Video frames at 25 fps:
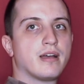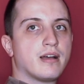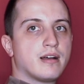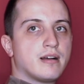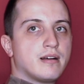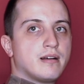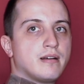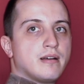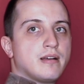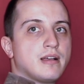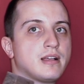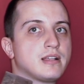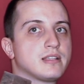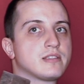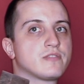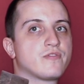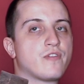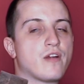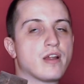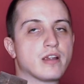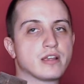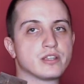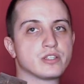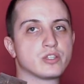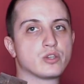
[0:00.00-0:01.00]
As
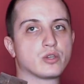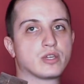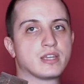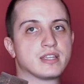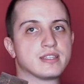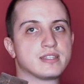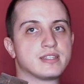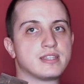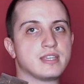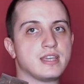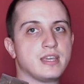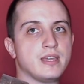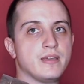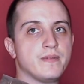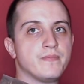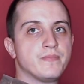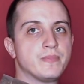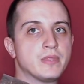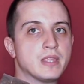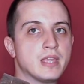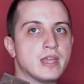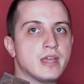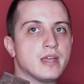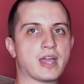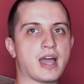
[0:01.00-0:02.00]
far as you can
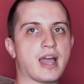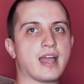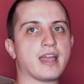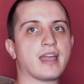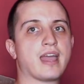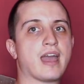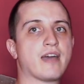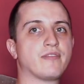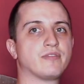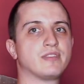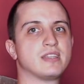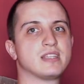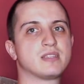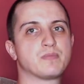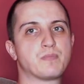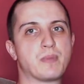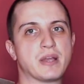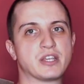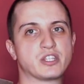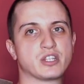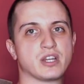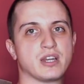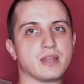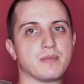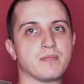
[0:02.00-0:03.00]
see, I have this
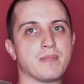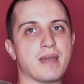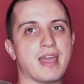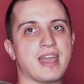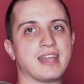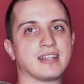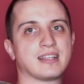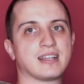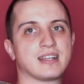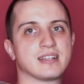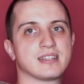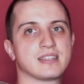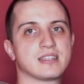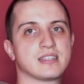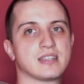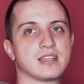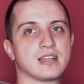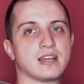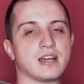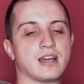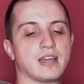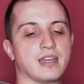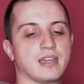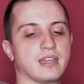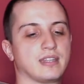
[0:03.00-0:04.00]
specially made because
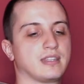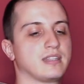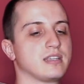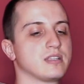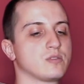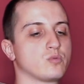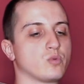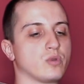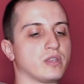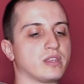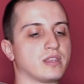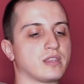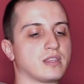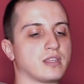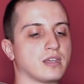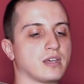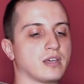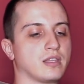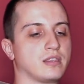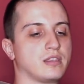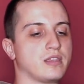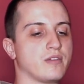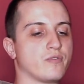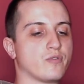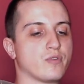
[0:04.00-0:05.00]
it is with
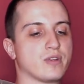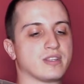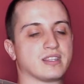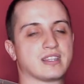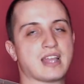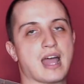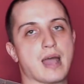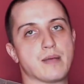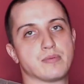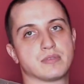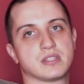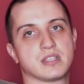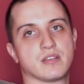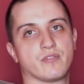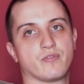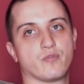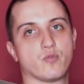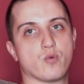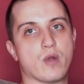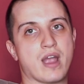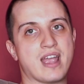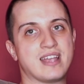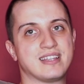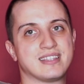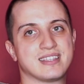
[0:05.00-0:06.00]
different types
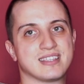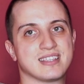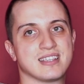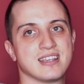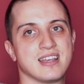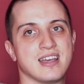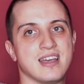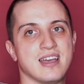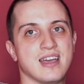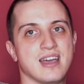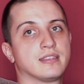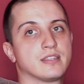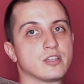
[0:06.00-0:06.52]
of weights.